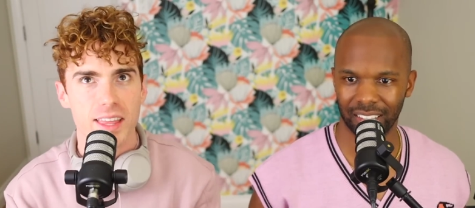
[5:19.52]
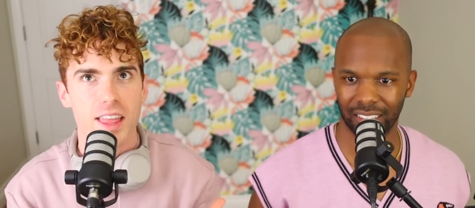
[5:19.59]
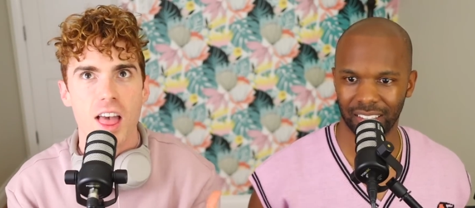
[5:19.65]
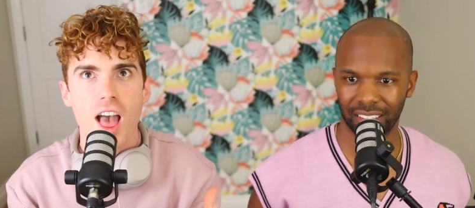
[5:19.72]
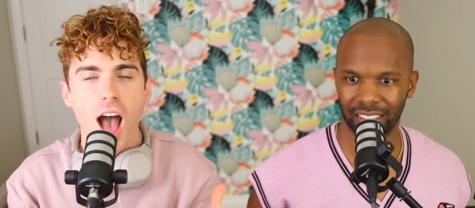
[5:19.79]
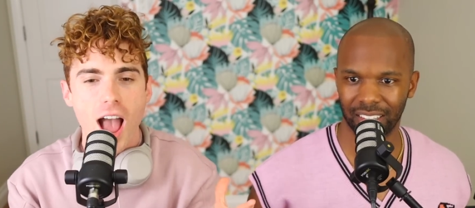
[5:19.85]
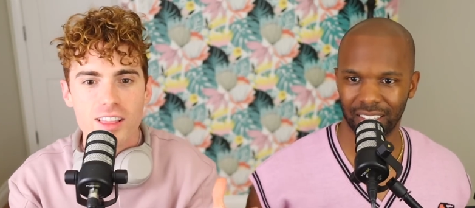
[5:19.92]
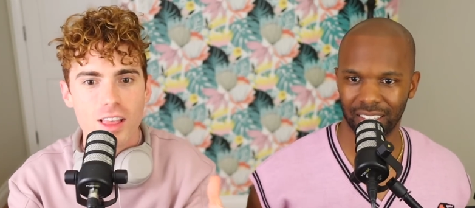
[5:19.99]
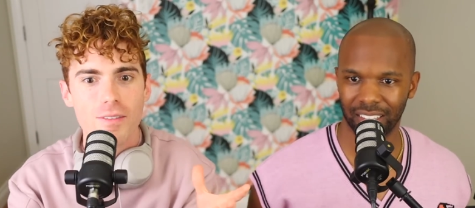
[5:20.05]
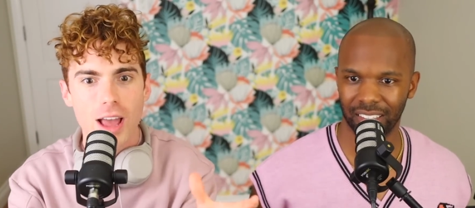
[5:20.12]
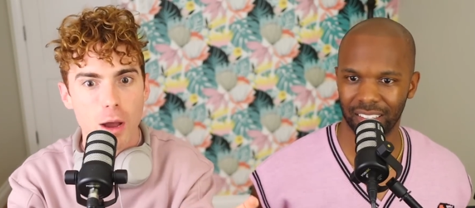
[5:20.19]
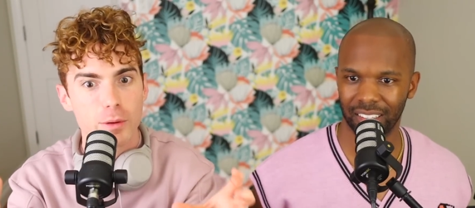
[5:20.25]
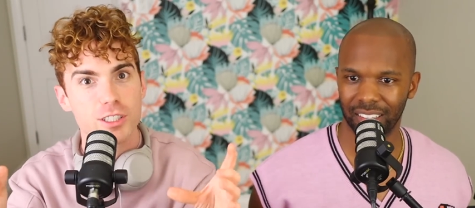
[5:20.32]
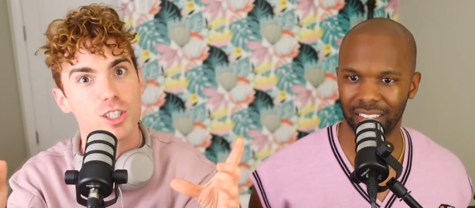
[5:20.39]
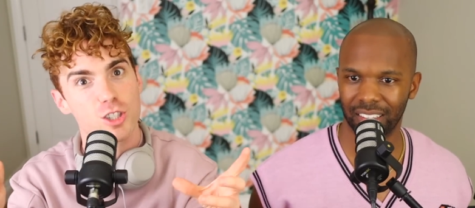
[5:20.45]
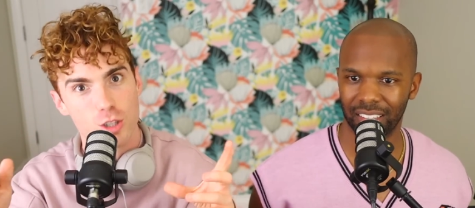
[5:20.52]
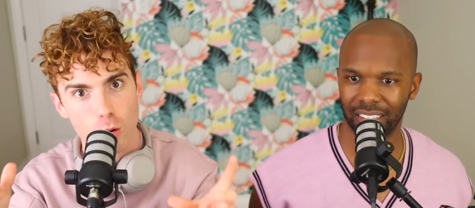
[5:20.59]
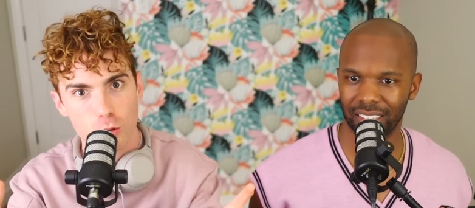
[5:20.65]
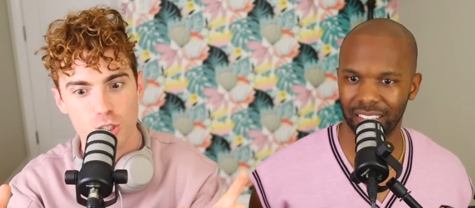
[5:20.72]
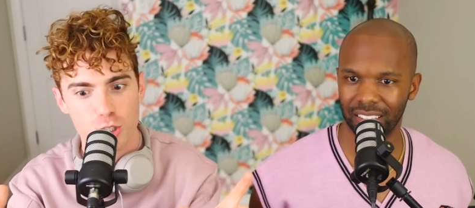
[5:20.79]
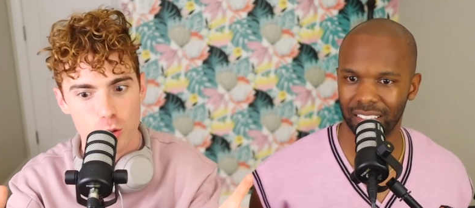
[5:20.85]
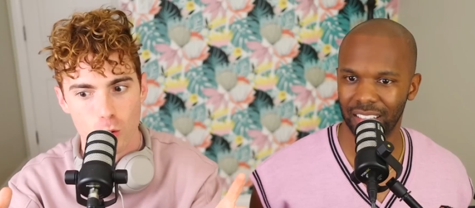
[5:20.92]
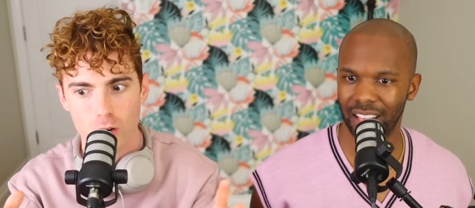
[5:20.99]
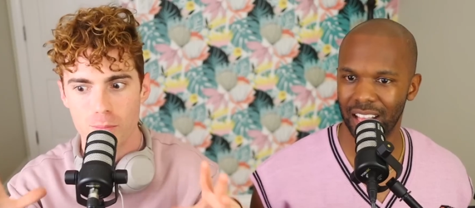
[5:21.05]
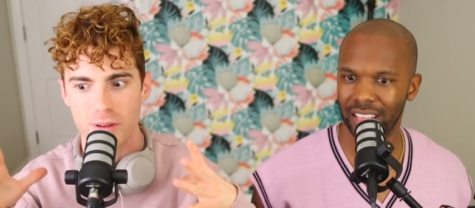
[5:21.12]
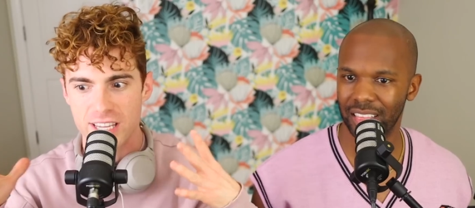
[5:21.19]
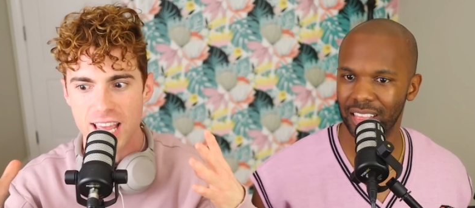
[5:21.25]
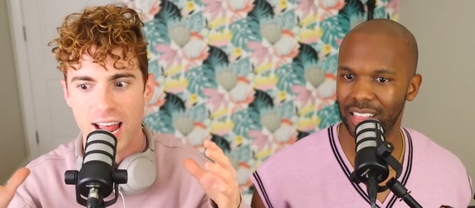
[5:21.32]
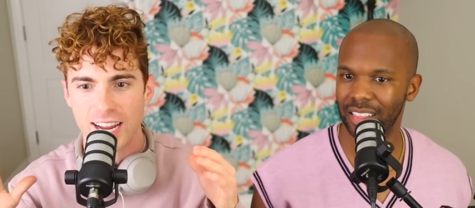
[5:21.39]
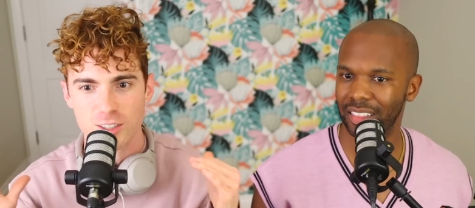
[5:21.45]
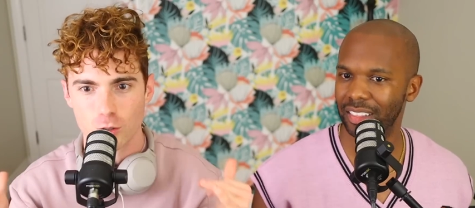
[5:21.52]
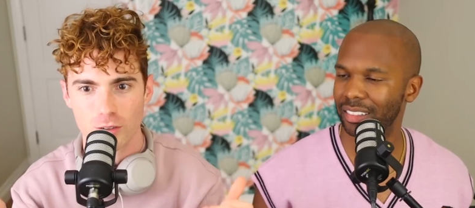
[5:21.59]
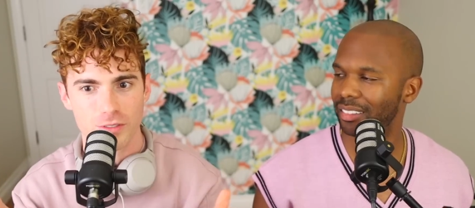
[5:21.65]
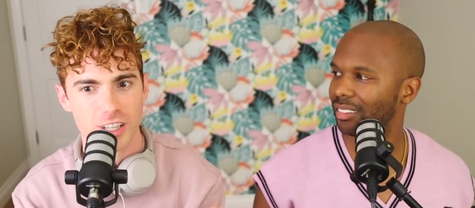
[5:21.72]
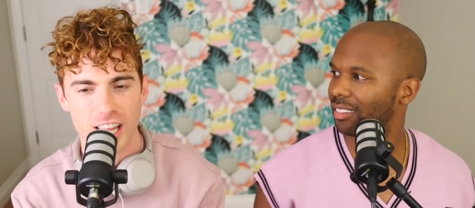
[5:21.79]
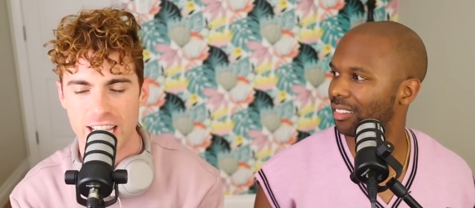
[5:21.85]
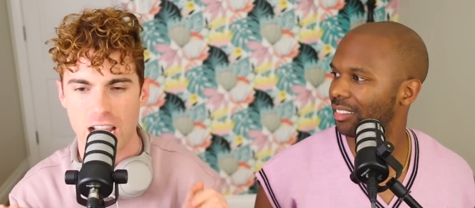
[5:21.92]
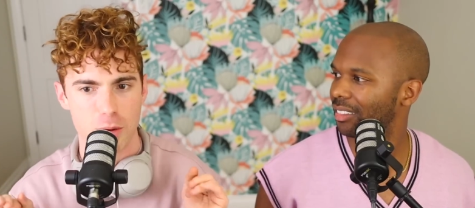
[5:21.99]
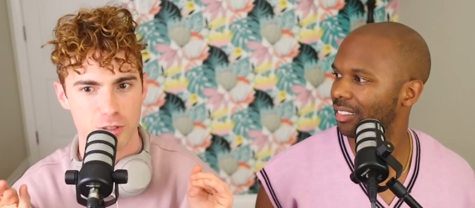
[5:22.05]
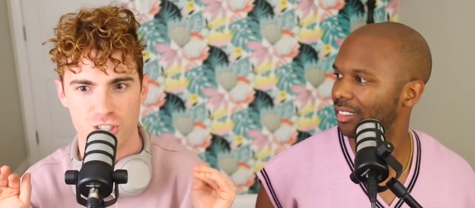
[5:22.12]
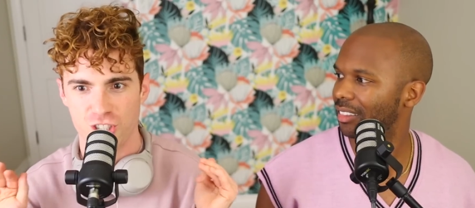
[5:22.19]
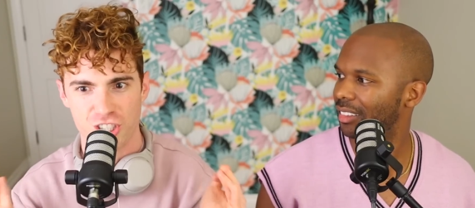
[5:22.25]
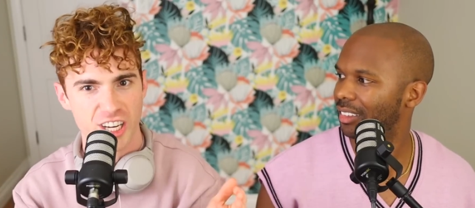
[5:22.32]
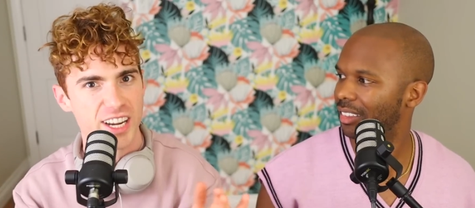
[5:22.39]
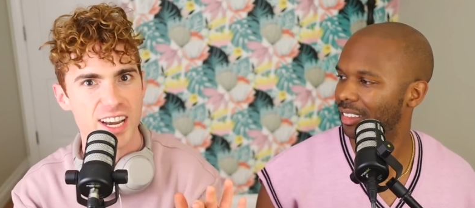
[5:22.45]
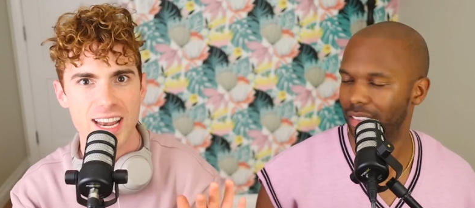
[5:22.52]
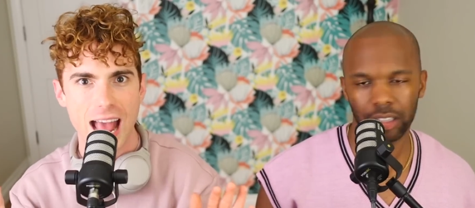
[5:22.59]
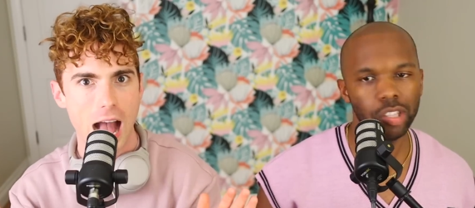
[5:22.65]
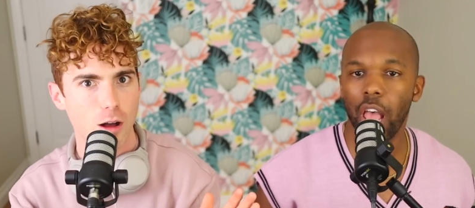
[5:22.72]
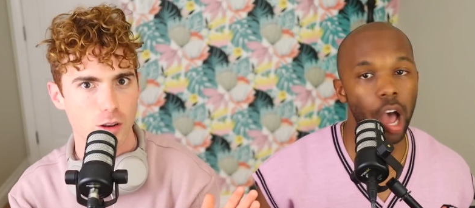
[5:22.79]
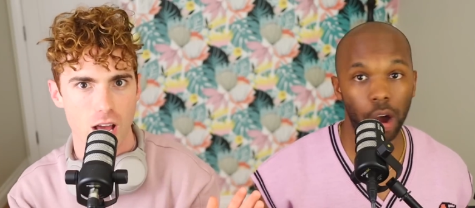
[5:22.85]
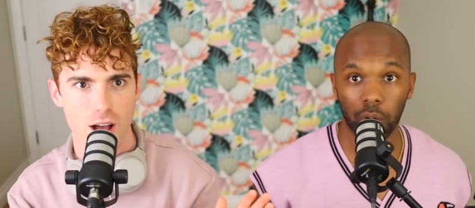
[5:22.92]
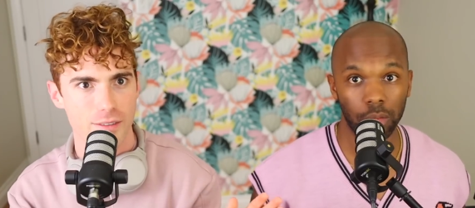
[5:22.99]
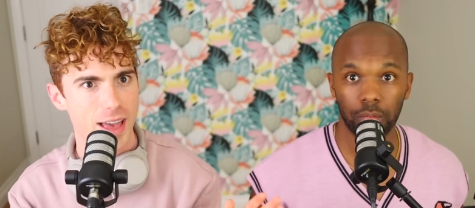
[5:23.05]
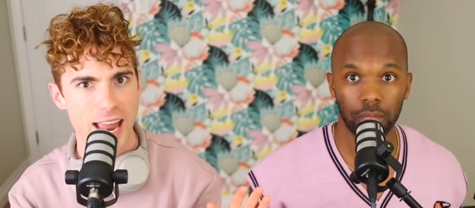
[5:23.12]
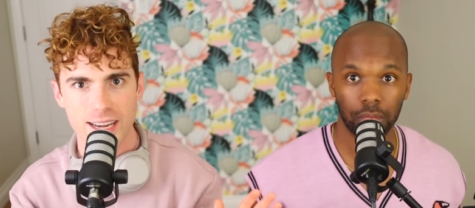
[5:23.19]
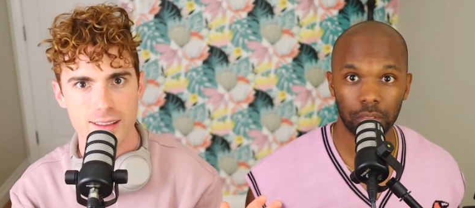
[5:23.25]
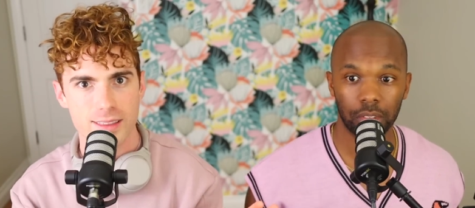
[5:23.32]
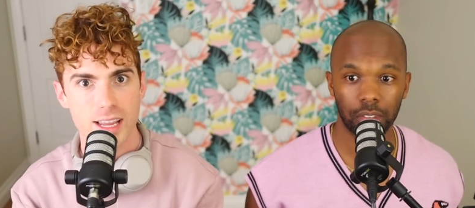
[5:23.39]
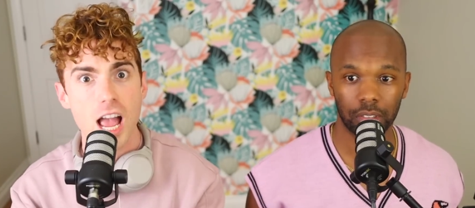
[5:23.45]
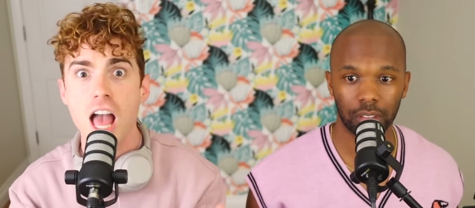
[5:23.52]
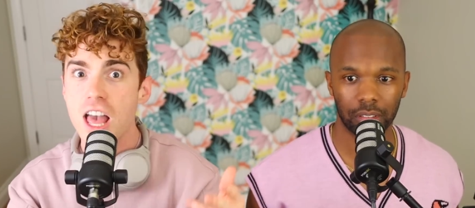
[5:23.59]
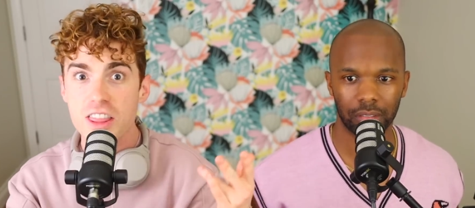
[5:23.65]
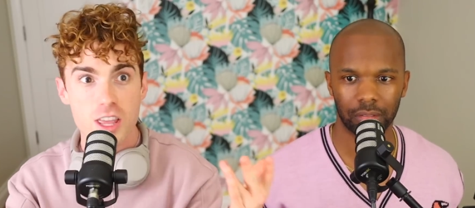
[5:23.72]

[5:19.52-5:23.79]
Speaker 1: The, I love how it's so short, but yet I don't feel like I was cheated out no. of anything.